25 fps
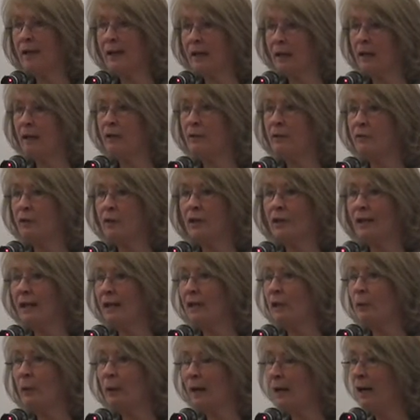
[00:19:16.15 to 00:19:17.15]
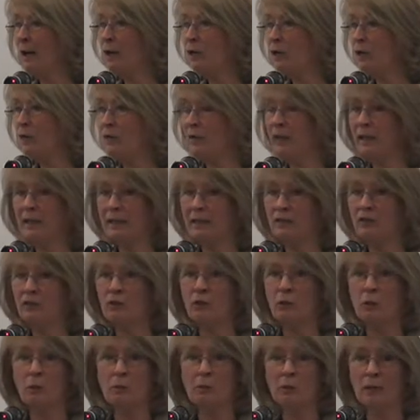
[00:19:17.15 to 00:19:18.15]
and anyway, how could they lead a
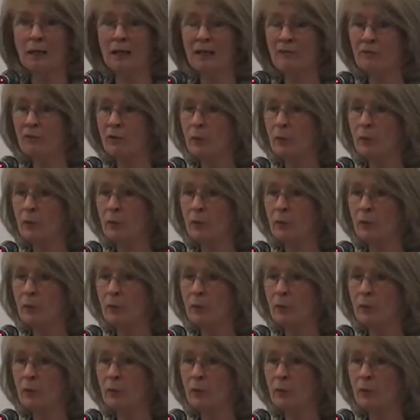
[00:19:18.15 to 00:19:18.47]
normal life?